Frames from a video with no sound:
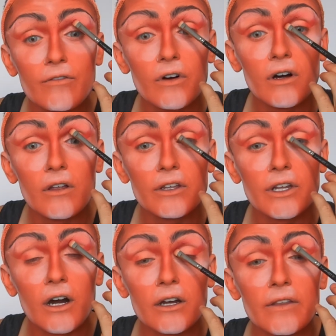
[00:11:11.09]
Further
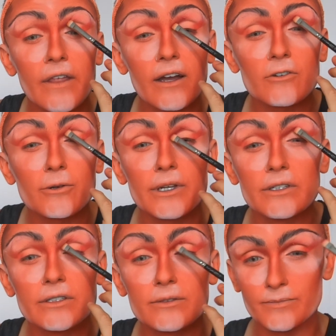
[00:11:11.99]
darken that
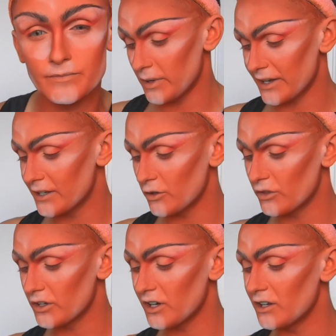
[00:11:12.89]
crease, packing on the
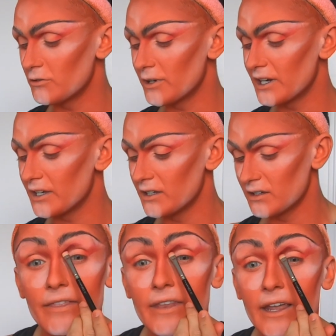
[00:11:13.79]
colour really.
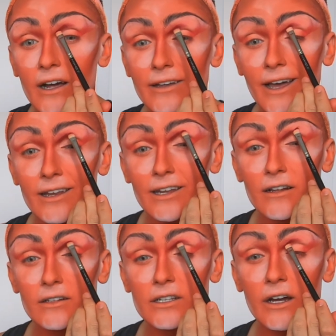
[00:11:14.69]
And then I'll get a
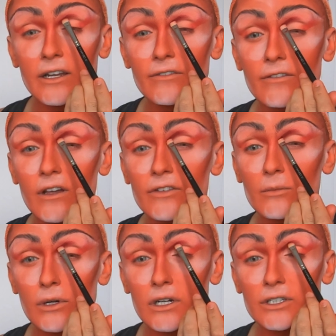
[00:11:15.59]
little tiny fluffy
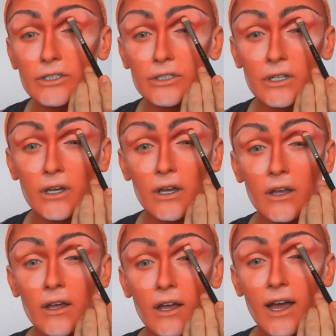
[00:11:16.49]
brush
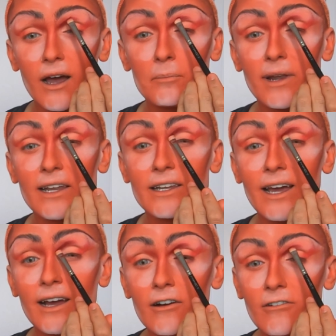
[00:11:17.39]
and blend it
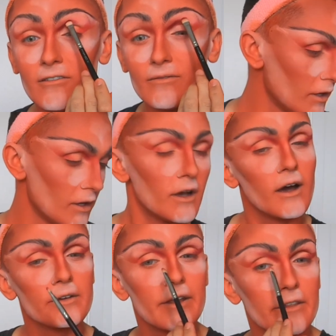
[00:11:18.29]
out.
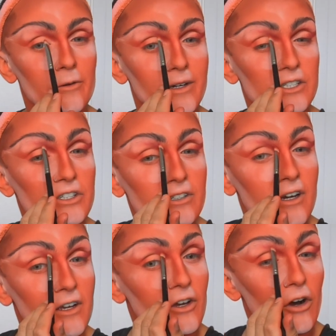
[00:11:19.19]
Another question
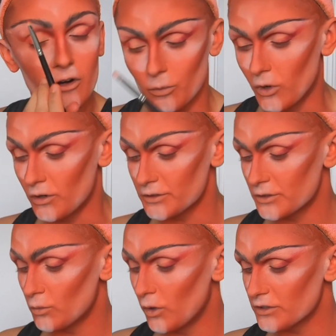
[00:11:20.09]
I got was,
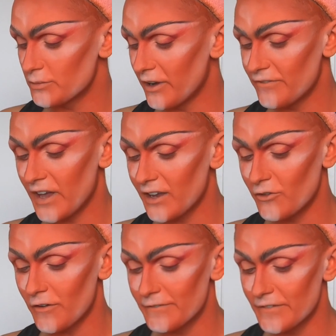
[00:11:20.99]
what's my
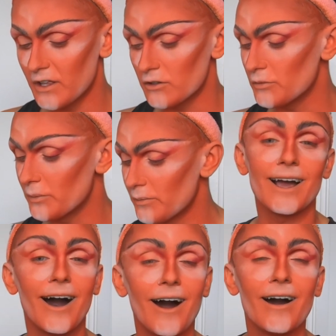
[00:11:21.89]
favourite film?
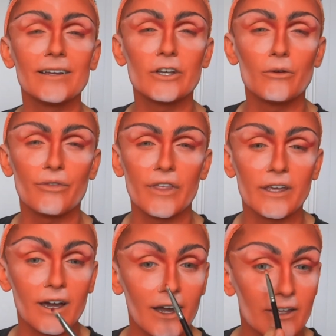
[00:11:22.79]
I don't
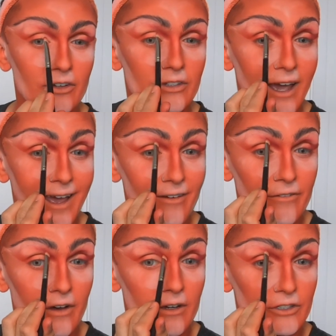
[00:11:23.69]
think I could
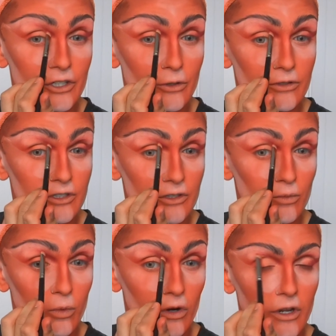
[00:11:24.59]
ever choose just
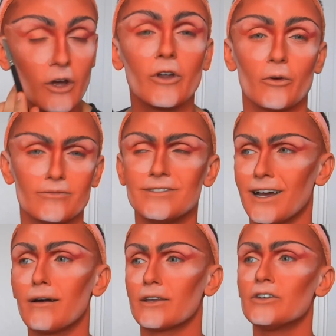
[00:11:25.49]
one. Oh no, yeah,
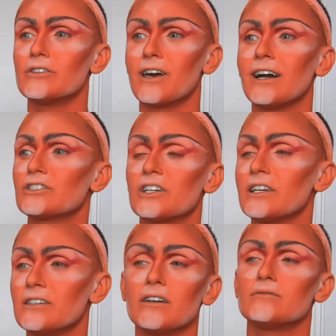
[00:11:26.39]
I could
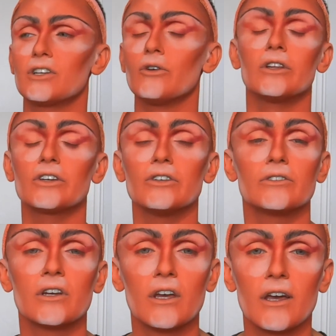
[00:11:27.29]
actually, I totally could,
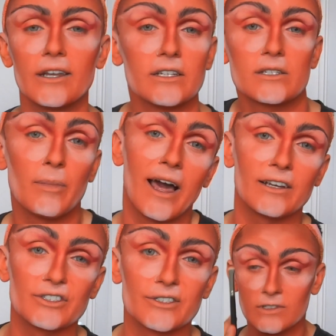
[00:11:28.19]
and it's
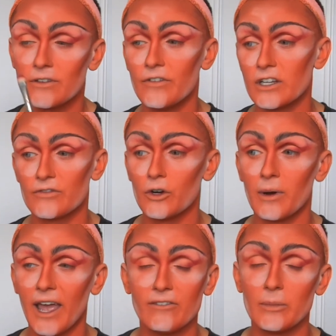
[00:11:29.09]
Splash. It's the first film
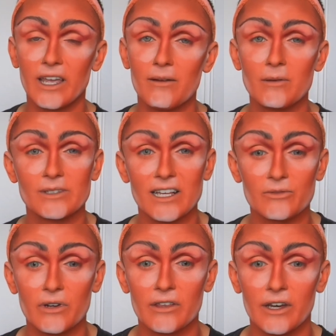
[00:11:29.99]
I ever became obsessed
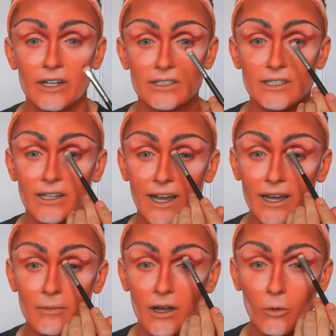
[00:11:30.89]
with, and I still
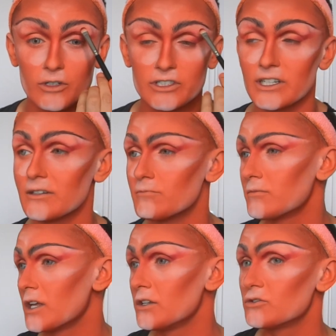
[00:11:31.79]
am. I watched it
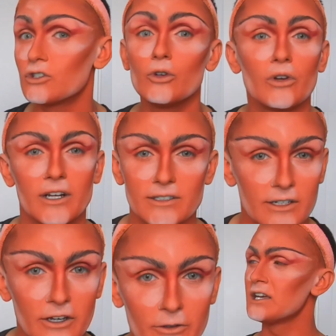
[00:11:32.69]
2 nights
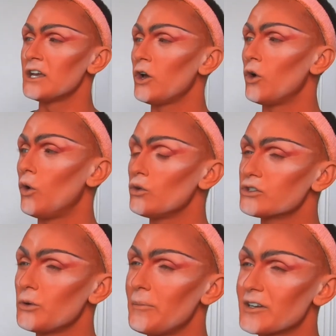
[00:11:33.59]
ago.
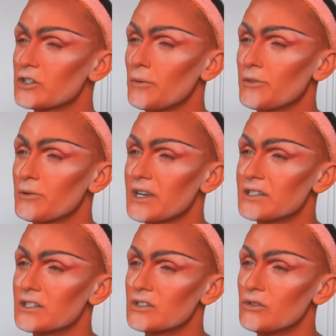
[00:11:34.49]
Also in my top 3 is
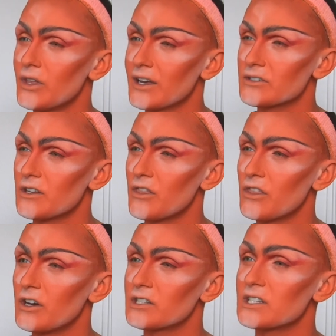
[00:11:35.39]
the
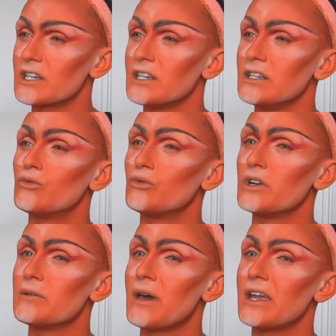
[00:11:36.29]
2013
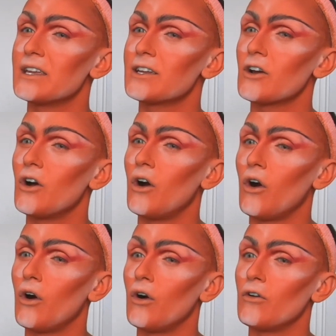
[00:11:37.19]
remake
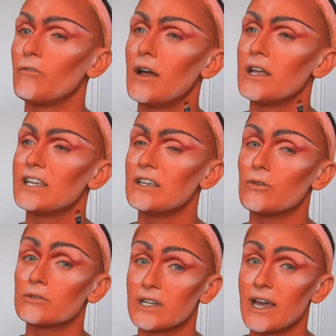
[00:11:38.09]
of Evil
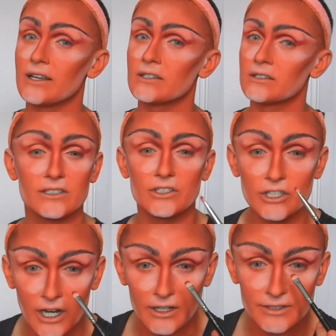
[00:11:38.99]
Dead. It's
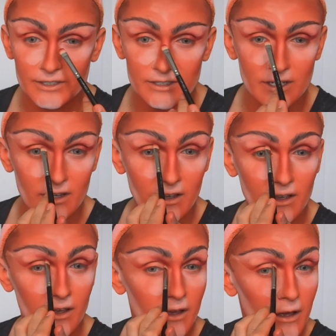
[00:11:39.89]
just
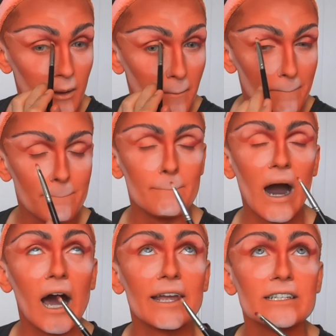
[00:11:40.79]

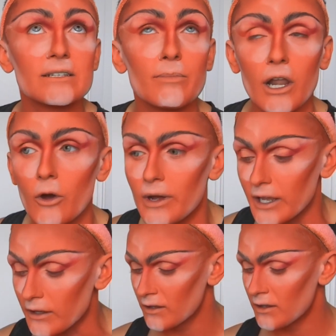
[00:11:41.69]

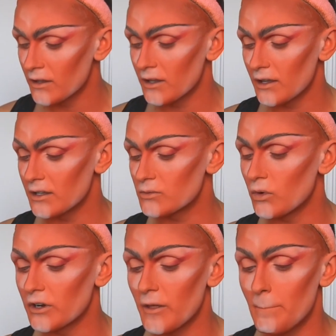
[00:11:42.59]
mind-blowing. It's
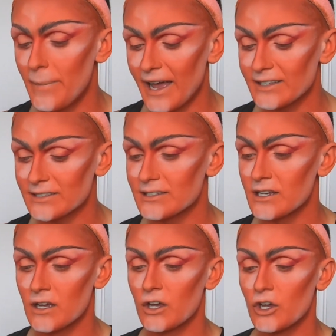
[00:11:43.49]
one of the
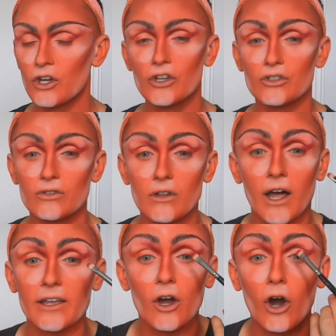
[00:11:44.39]
best
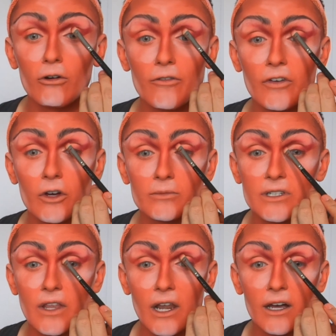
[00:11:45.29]
like horror films in
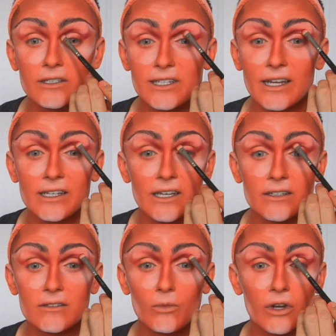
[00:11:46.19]
the last 10
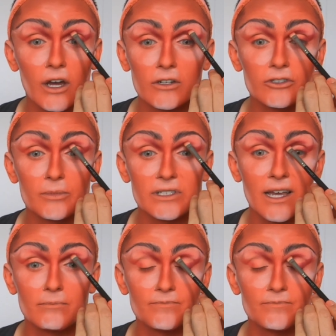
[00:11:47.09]
years, 100%.